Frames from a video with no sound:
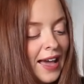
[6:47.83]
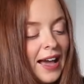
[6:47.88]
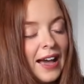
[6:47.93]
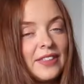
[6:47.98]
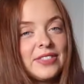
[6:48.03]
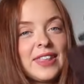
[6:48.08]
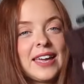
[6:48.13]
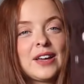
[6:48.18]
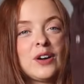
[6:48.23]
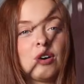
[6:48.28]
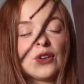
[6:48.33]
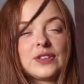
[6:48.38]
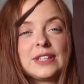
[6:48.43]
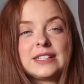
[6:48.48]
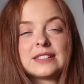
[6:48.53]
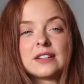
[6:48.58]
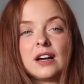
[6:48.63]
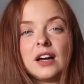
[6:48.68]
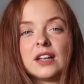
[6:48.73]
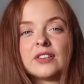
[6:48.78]
and they are
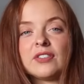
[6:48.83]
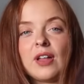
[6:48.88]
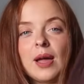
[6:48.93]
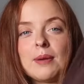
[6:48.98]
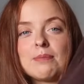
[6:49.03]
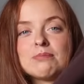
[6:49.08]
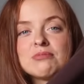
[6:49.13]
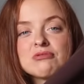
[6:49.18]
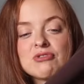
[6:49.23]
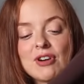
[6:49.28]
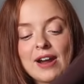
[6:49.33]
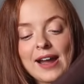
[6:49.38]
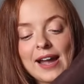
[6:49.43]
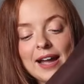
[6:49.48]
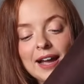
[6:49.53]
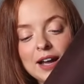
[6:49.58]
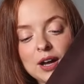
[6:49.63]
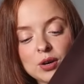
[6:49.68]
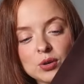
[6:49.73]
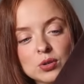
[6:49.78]
these kind of like
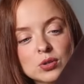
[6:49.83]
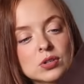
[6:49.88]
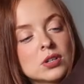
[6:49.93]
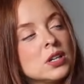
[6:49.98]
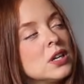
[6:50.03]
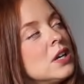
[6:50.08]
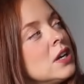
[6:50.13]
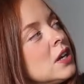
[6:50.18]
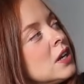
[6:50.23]
brown